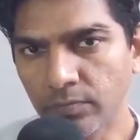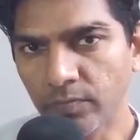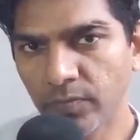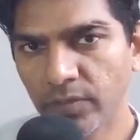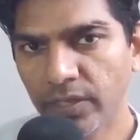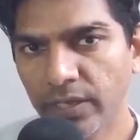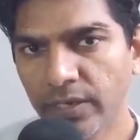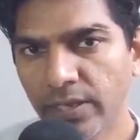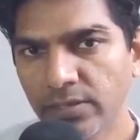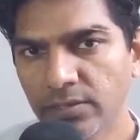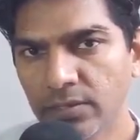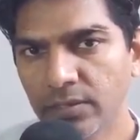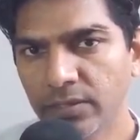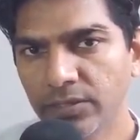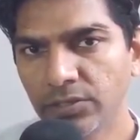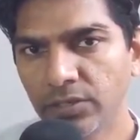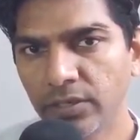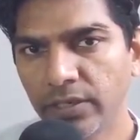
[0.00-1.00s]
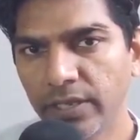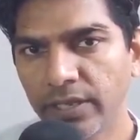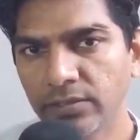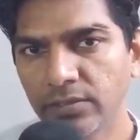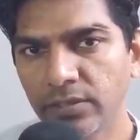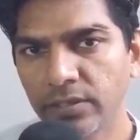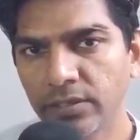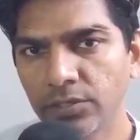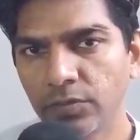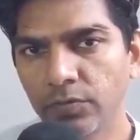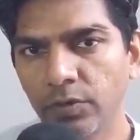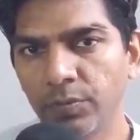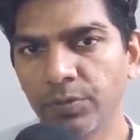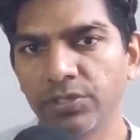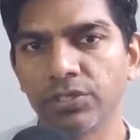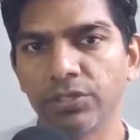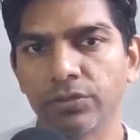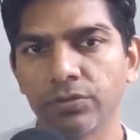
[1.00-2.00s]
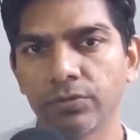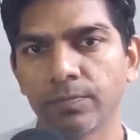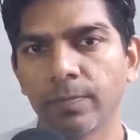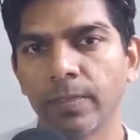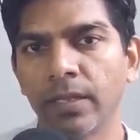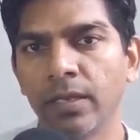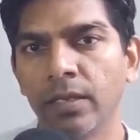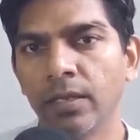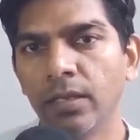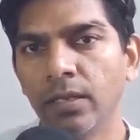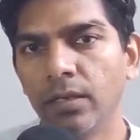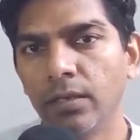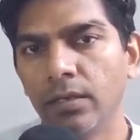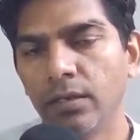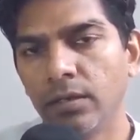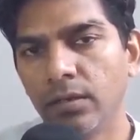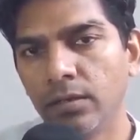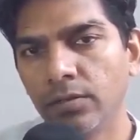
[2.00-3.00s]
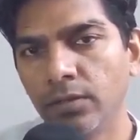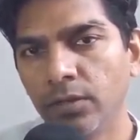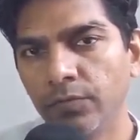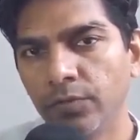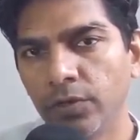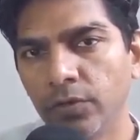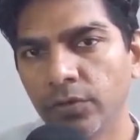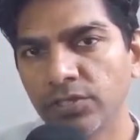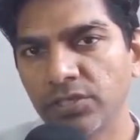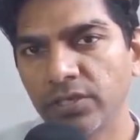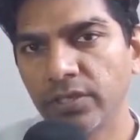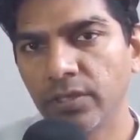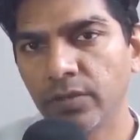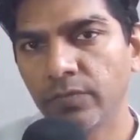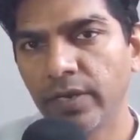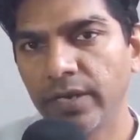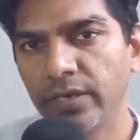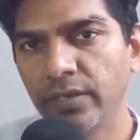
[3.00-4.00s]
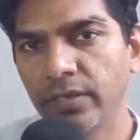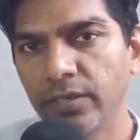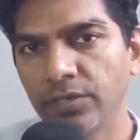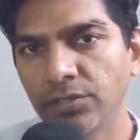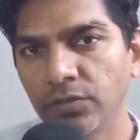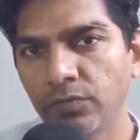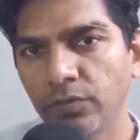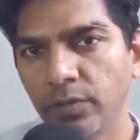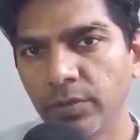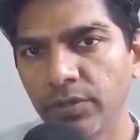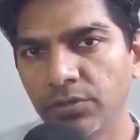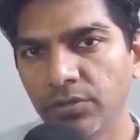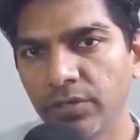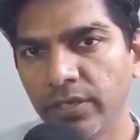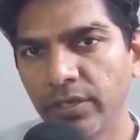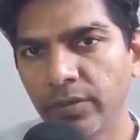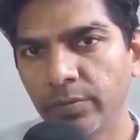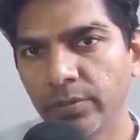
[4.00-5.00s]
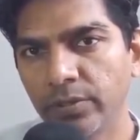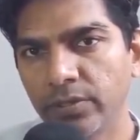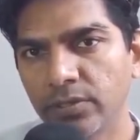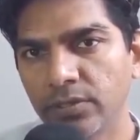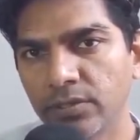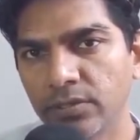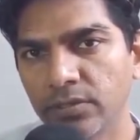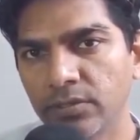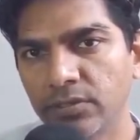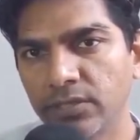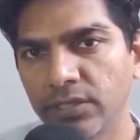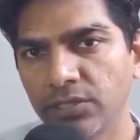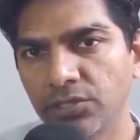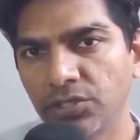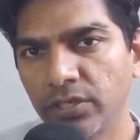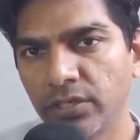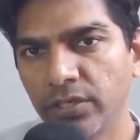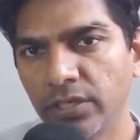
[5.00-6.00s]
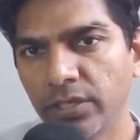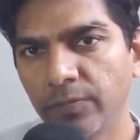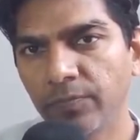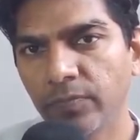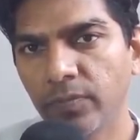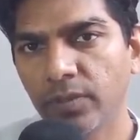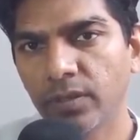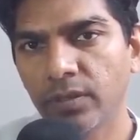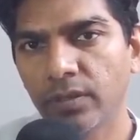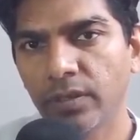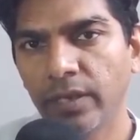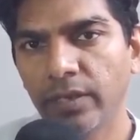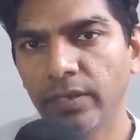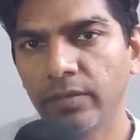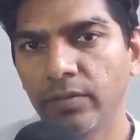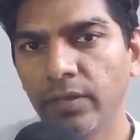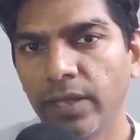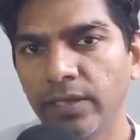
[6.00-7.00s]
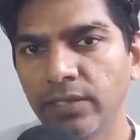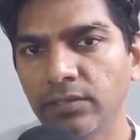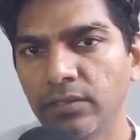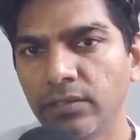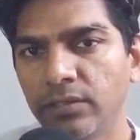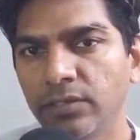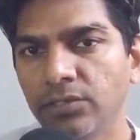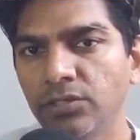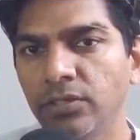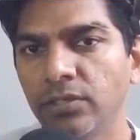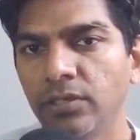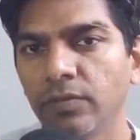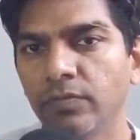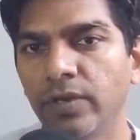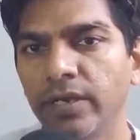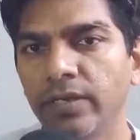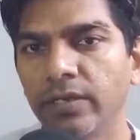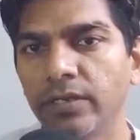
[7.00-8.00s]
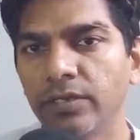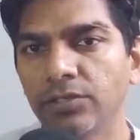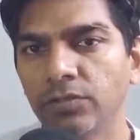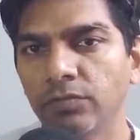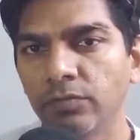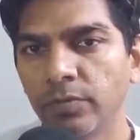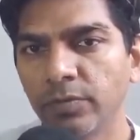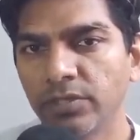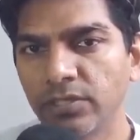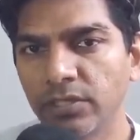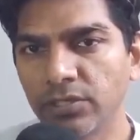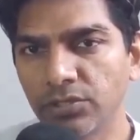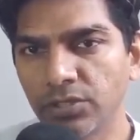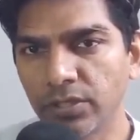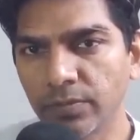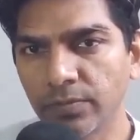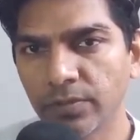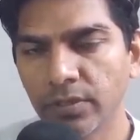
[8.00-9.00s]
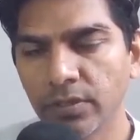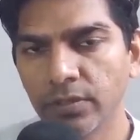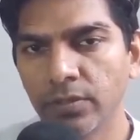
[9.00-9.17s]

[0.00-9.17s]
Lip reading: Then acceleration in the x direction will be 0. Now velocity in the y direction will be 3 plus 16t, and acceleration in the y direction will be 16.